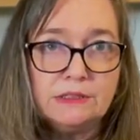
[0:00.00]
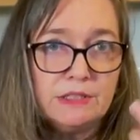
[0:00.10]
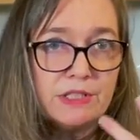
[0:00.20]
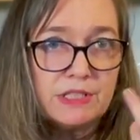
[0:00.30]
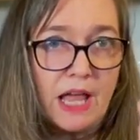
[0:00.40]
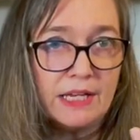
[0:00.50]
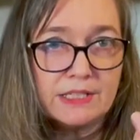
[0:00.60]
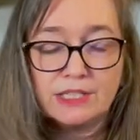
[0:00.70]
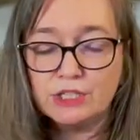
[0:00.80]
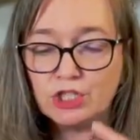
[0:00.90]

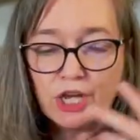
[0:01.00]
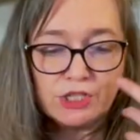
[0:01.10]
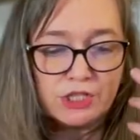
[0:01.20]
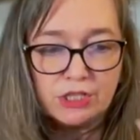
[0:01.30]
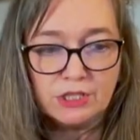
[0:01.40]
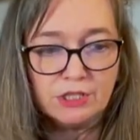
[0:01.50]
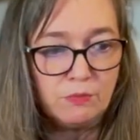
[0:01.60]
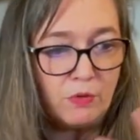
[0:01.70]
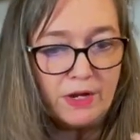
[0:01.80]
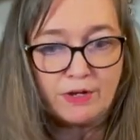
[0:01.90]
sinus congestion
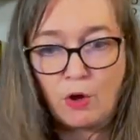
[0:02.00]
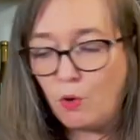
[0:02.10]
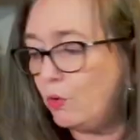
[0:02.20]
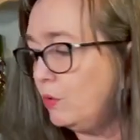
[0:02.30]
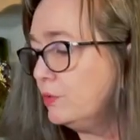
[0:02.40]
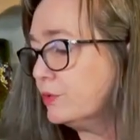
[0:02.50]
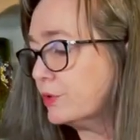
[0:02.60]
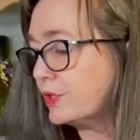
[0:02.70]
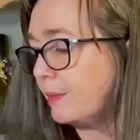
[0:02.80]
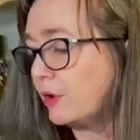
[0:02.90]
and what colds
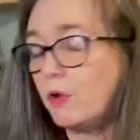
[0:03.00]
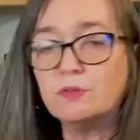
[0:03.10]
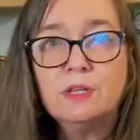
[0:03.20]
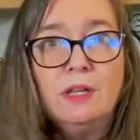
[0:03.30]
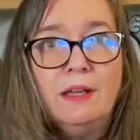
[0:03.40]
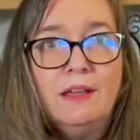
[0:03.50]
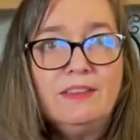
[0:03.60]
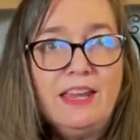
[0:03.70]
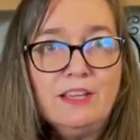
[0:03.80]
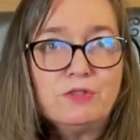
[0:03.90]
or summer colds,
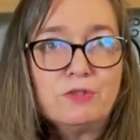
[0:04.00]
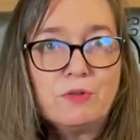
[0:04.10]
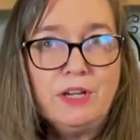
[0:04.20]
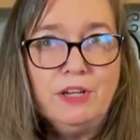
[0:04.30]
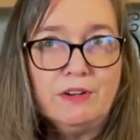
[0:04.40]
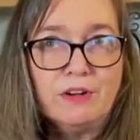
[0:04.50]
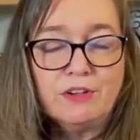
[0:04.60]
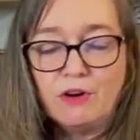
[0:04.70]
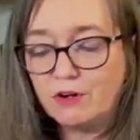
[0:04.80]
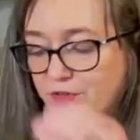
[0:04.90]
the answer is right here in our
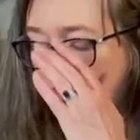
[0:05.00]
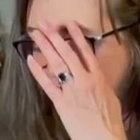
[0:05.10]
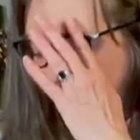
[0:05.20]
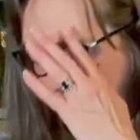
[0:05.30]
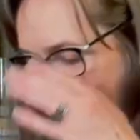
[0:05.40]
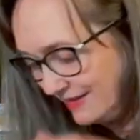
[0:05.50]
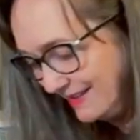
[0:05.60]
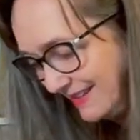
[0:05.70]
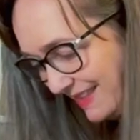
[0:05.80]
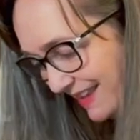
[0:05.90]
yards.
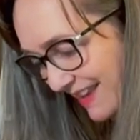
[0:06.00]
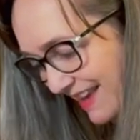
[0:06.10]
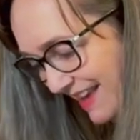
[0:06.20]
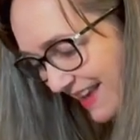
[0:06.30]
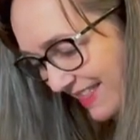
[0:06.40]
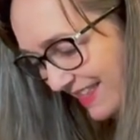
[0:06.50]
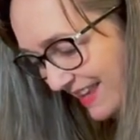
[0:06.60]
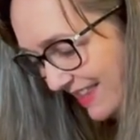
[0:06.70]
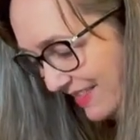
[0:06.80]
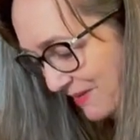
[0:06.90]

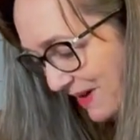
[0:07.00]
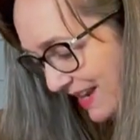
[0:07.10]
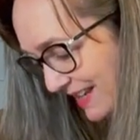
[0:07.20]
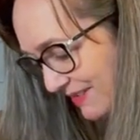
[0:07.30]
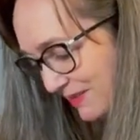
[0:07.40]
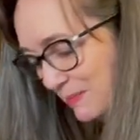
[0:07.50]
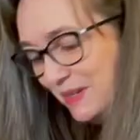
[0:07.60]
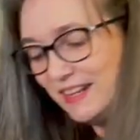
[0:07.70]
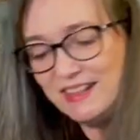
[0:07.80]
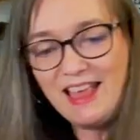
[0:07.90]
the, the way to
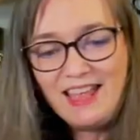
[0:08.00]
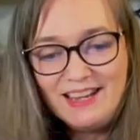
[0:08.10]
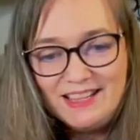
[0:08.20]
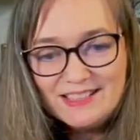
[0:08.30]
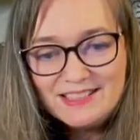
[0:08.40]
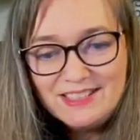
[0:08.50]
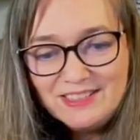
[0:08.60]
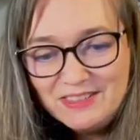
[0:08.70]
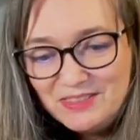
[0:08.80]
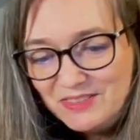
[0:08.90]
remedy that is
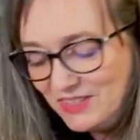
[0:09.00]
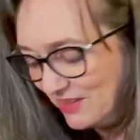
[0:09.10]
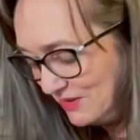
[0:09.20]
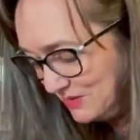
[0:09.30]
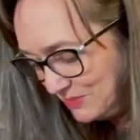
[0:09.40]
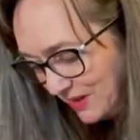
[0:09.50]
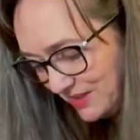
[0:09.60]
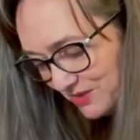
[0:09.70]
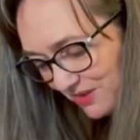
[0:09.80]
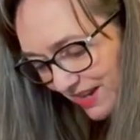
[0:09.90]
to use
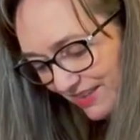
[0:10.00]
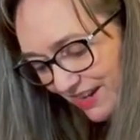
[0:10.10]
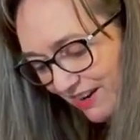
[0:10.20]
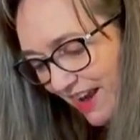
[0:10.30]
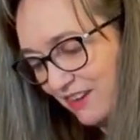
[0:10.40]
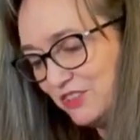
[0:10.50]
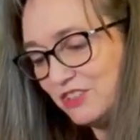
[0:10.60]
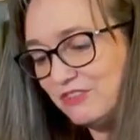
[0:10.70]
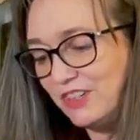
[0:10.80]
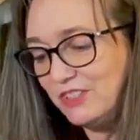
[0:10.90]
what's right there out
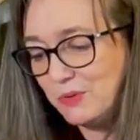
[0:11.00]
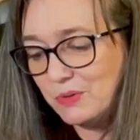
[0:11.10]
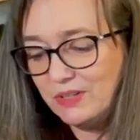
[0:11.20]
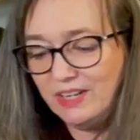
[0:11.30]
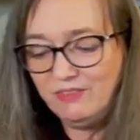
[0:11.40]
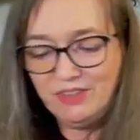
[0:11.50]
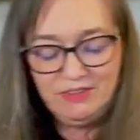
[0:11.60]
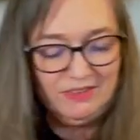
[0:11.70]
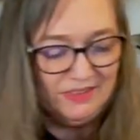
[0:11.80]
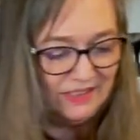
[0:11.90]
your front door. If
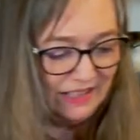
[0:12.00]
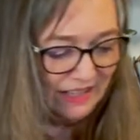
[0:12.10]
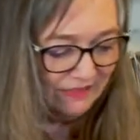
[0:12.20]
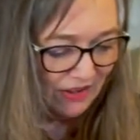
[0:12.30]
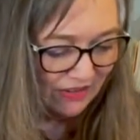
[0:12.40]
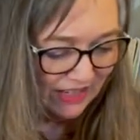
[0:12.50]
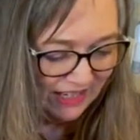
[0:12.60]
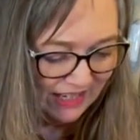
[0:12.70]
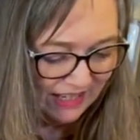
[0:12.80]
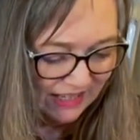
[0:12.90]
you live on
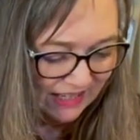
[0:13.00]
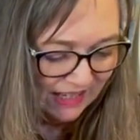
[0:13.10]
any